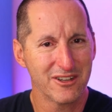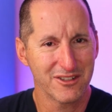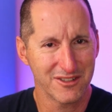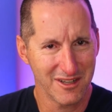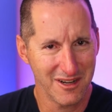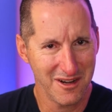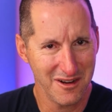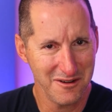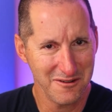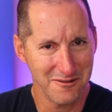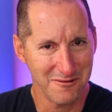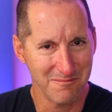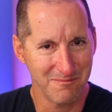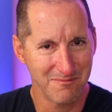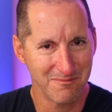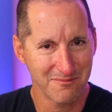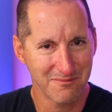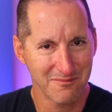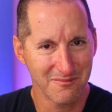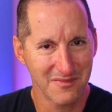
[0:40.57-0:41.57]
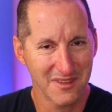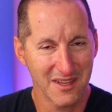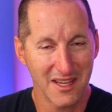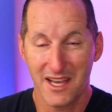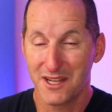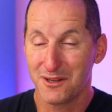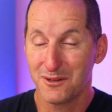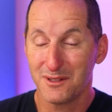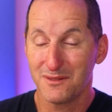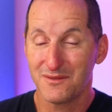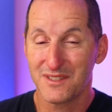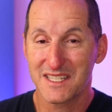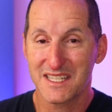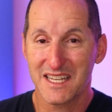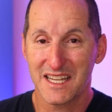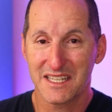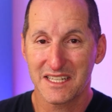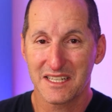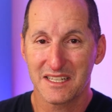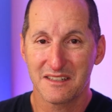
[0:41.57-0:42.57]
got her home. And all of a
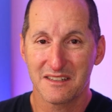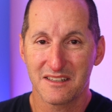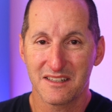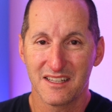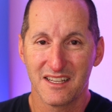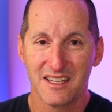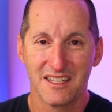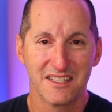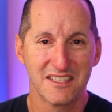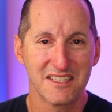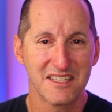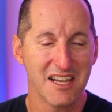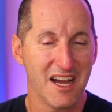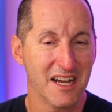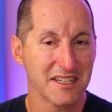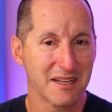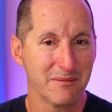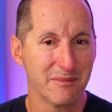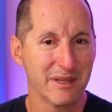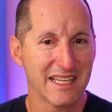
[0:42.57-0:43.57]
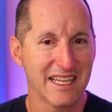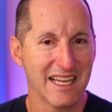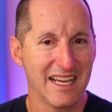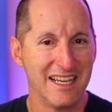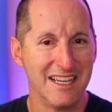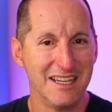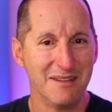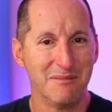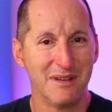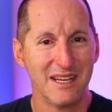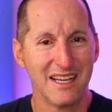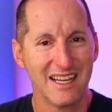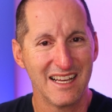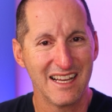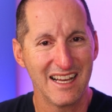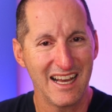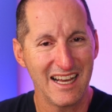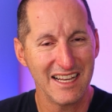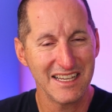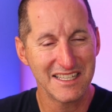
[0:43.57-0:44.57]
sudden, Tiger became
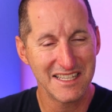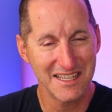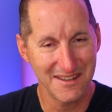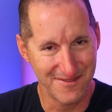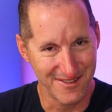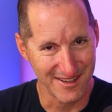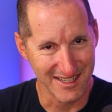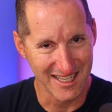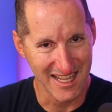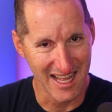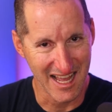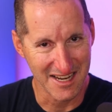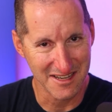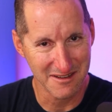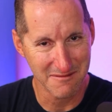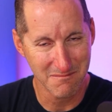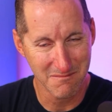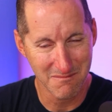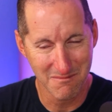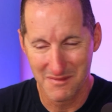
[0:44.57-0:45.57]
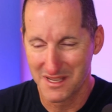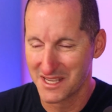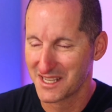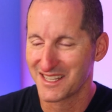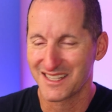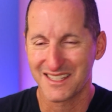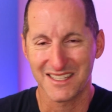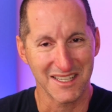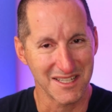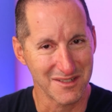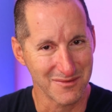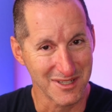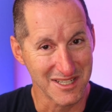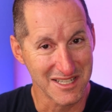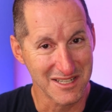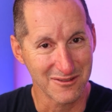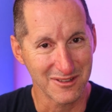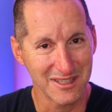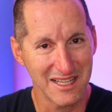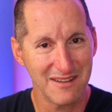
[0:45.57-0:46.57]
a different cat. Yes, we
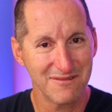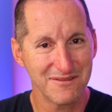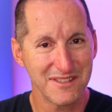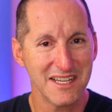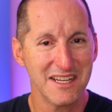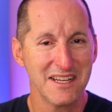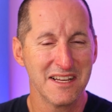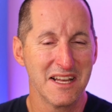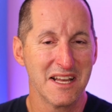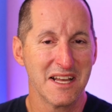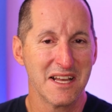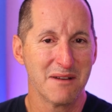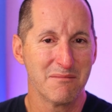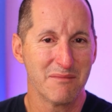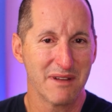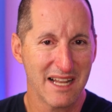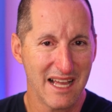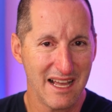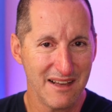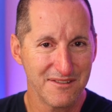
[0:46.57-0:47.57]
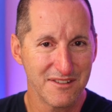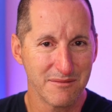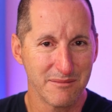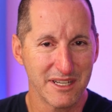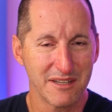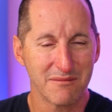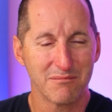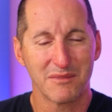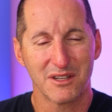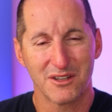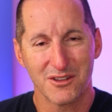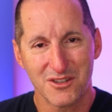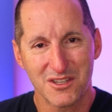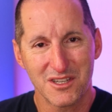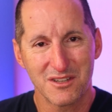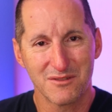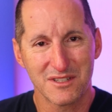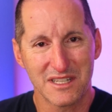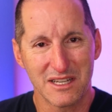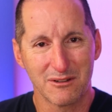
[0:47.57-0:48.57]
still loved her, but I have to admit, because
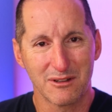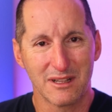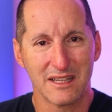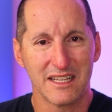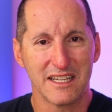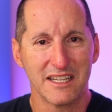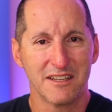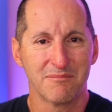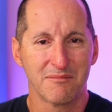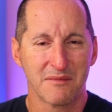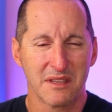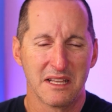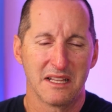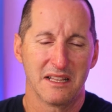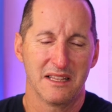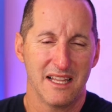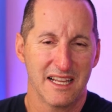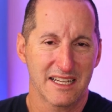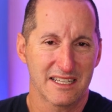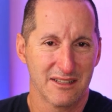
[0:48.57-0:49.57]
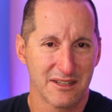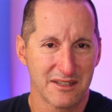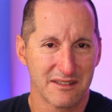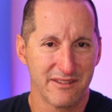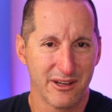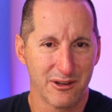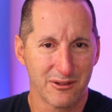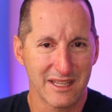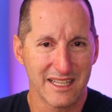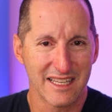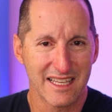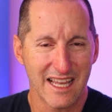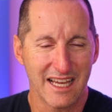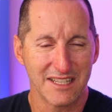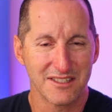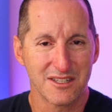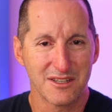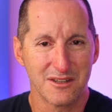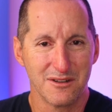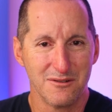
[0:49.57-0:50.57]
she was elderly, like a lot of elderly
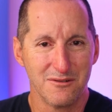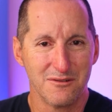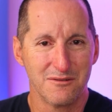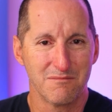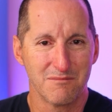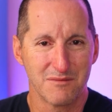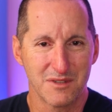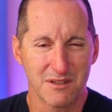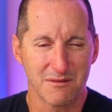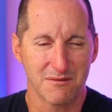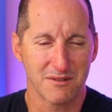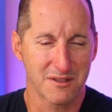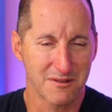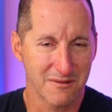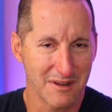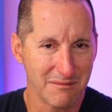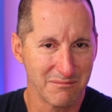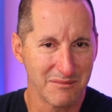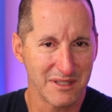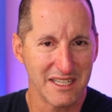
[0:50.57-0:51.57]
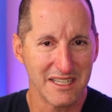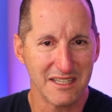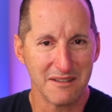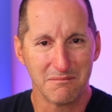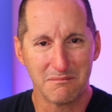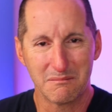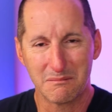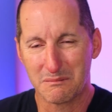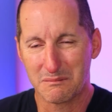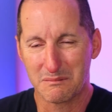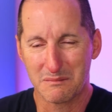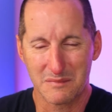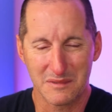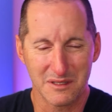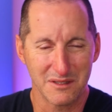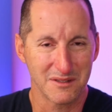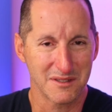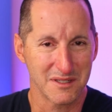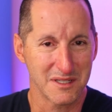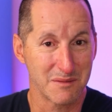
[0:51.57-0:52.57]
cats do, she was grumpy,
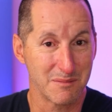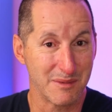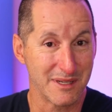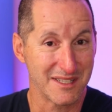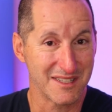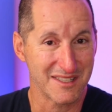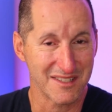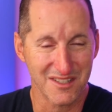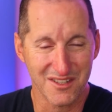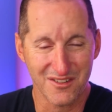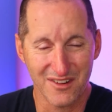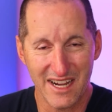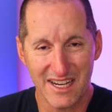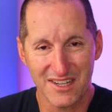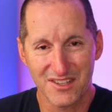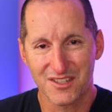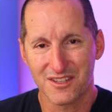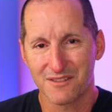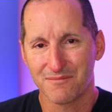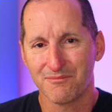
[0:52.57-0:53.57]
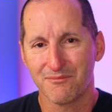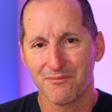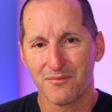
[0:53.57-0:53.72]
used to spit and scratch.